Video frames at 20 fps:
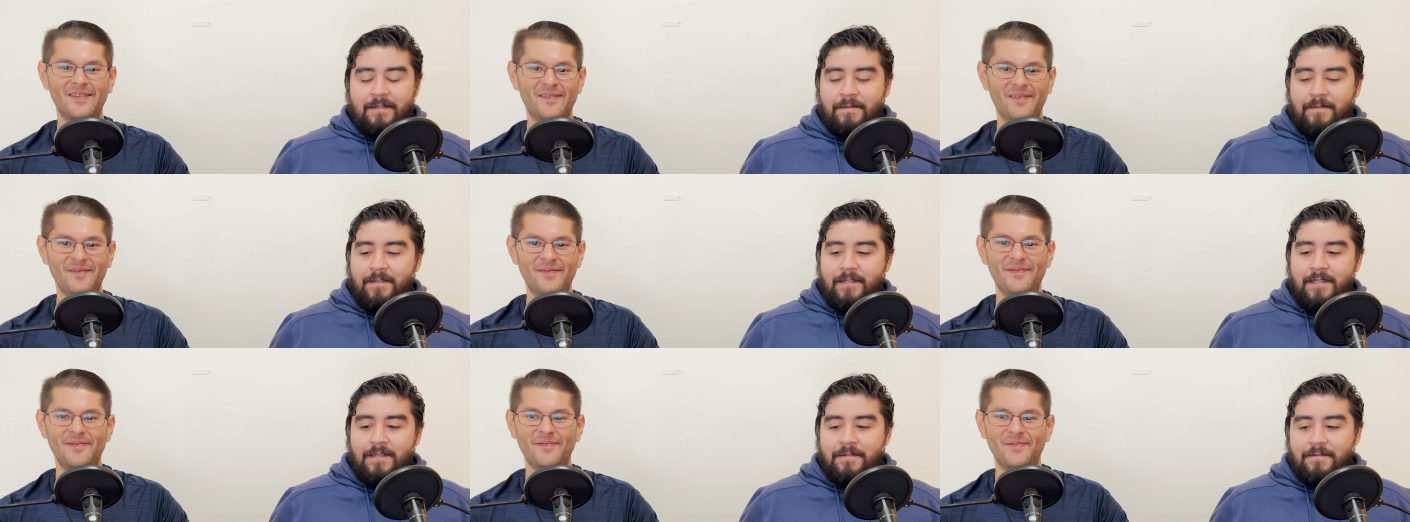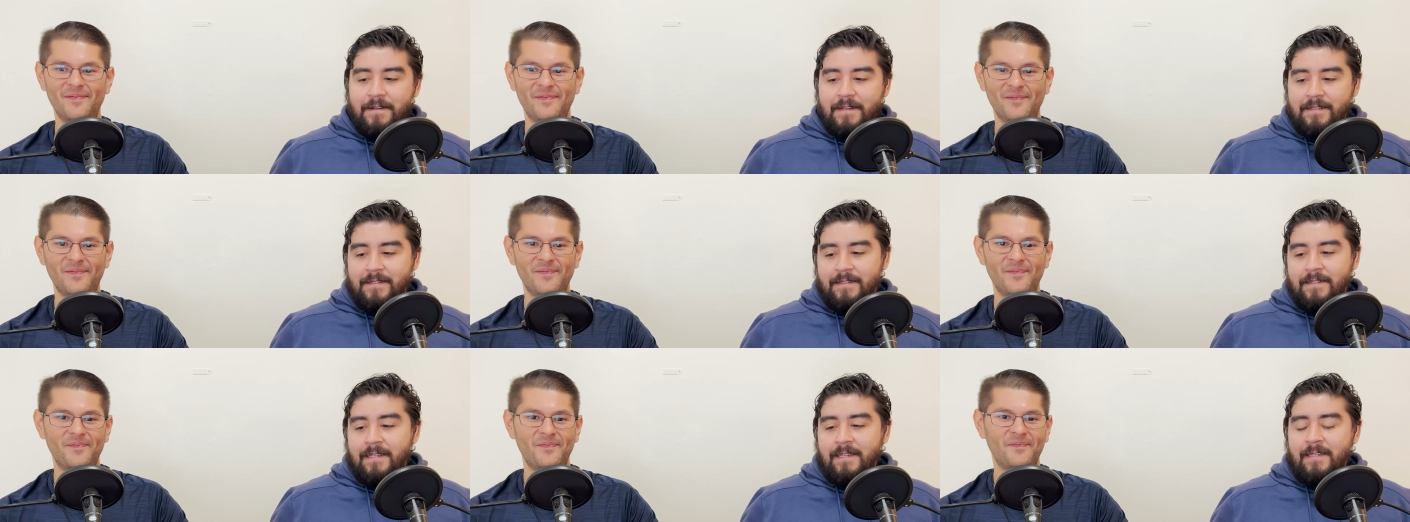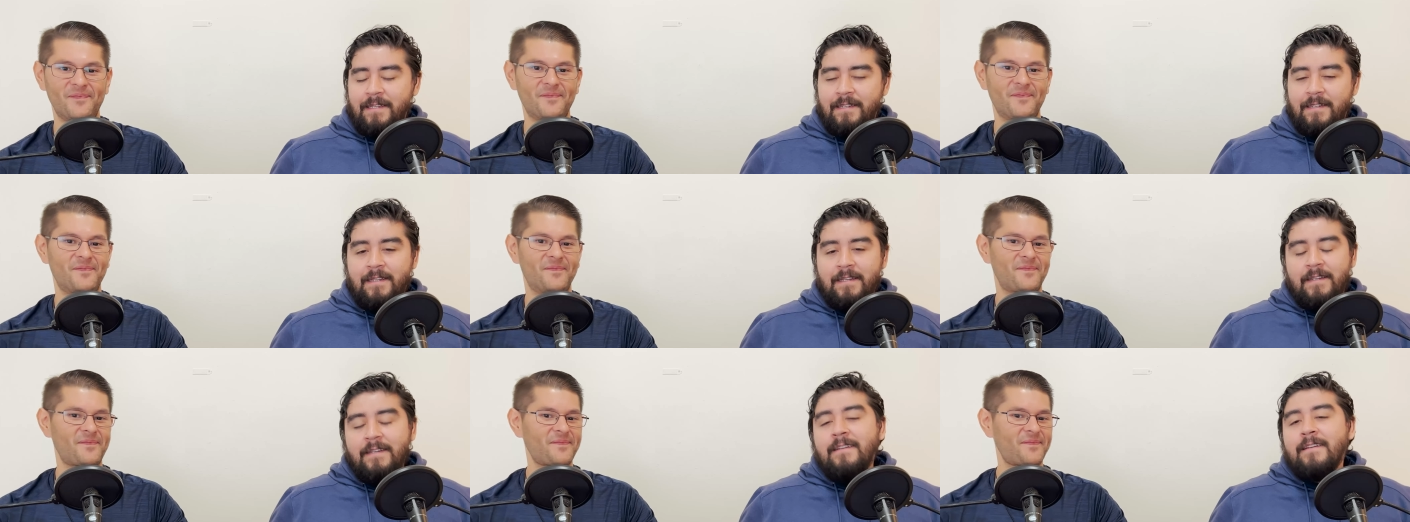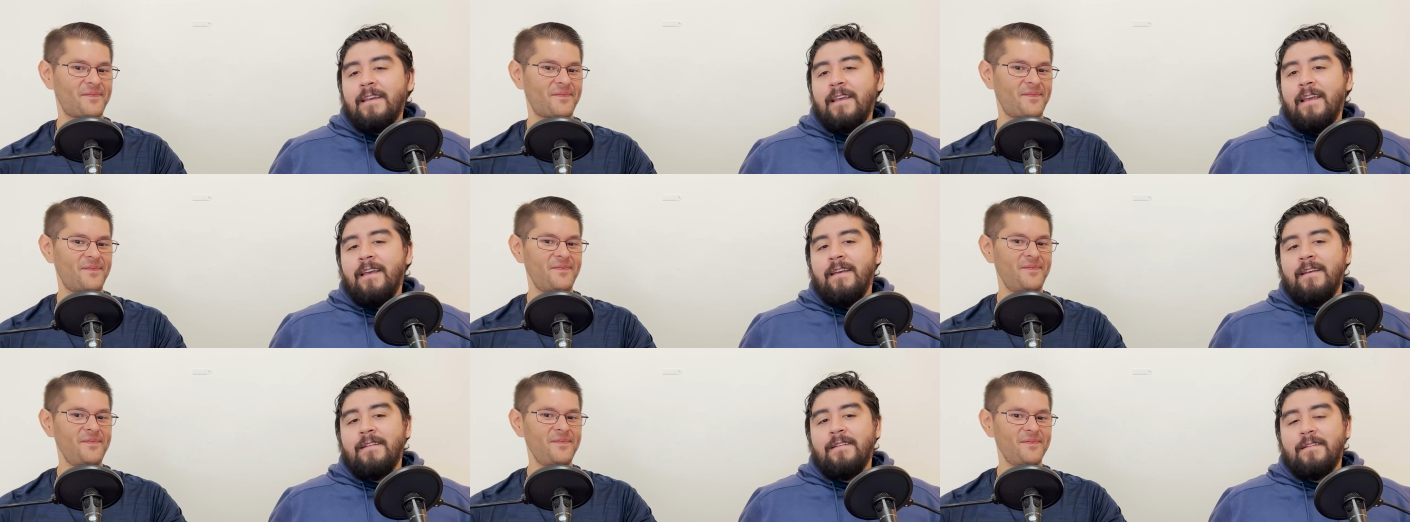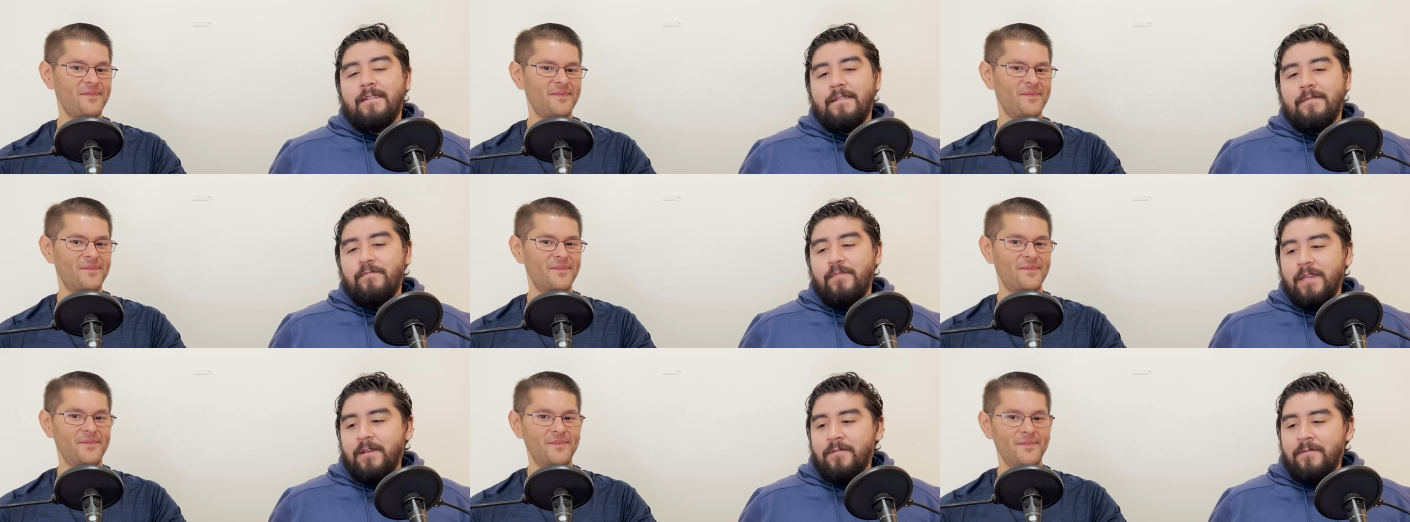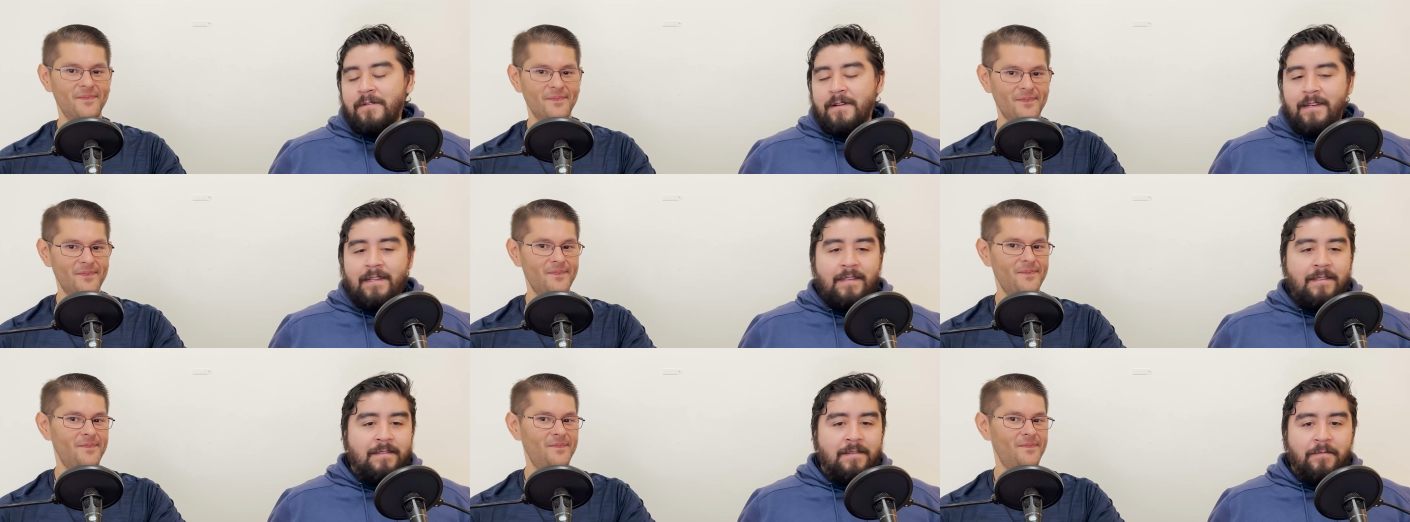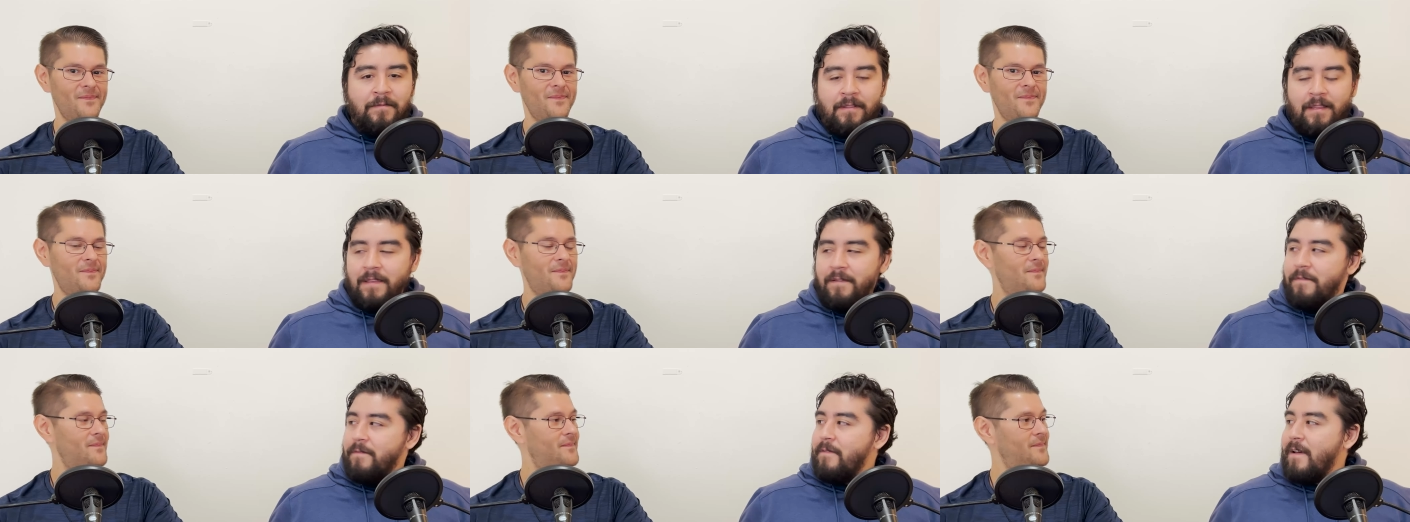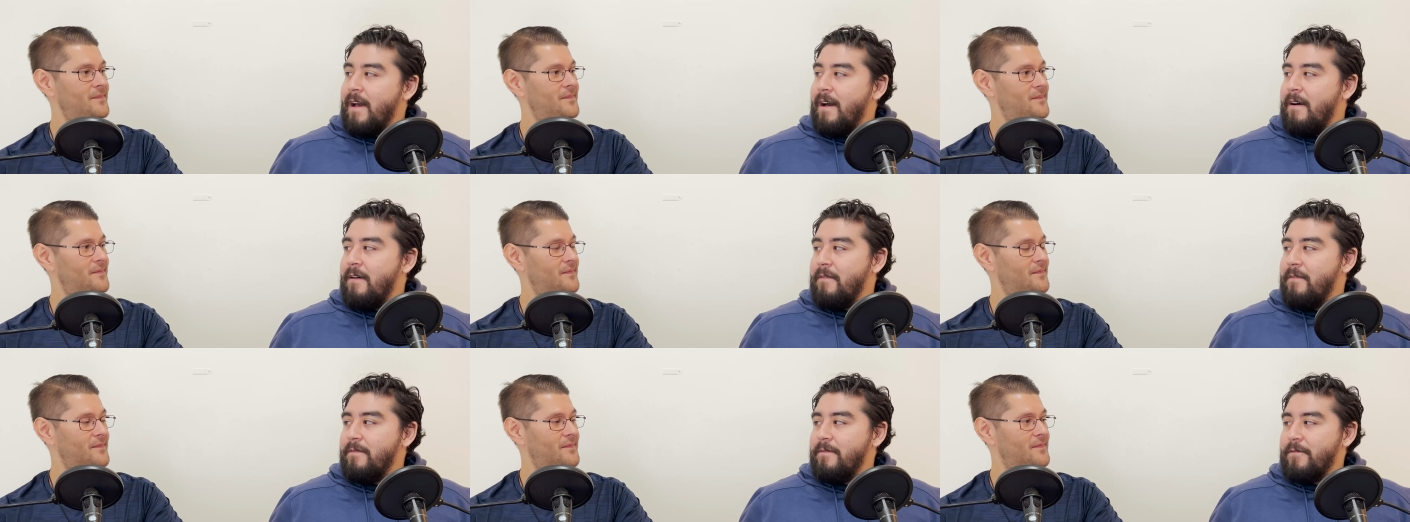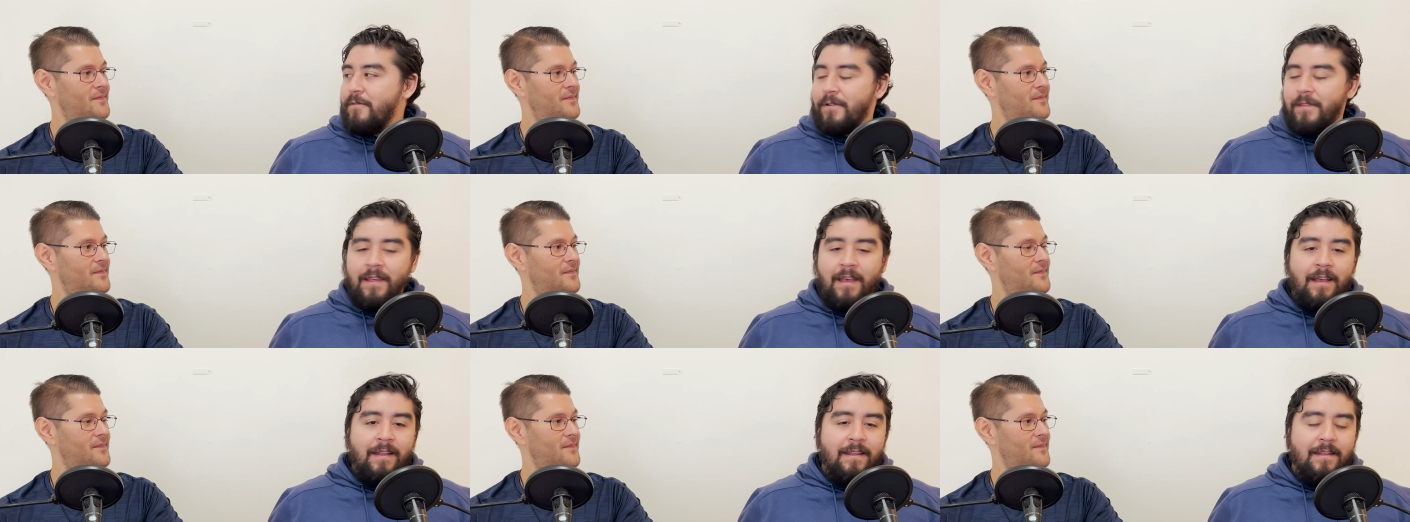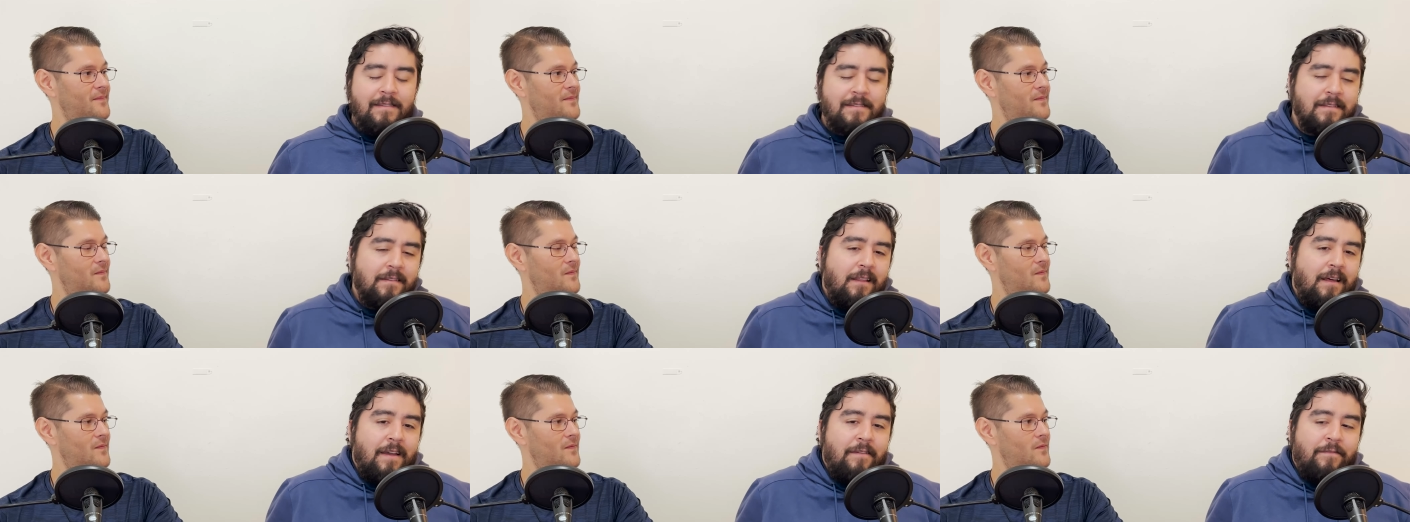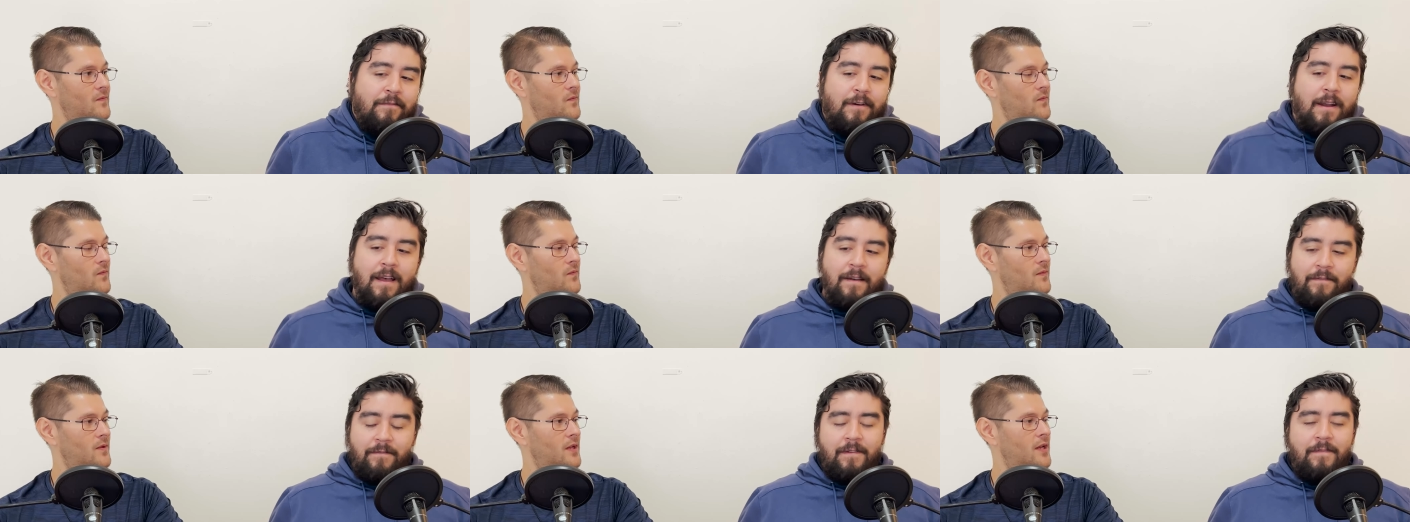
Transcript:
Speaker 1: of the U S D. And Bitcoin is the relief valve for that. It's a life raft.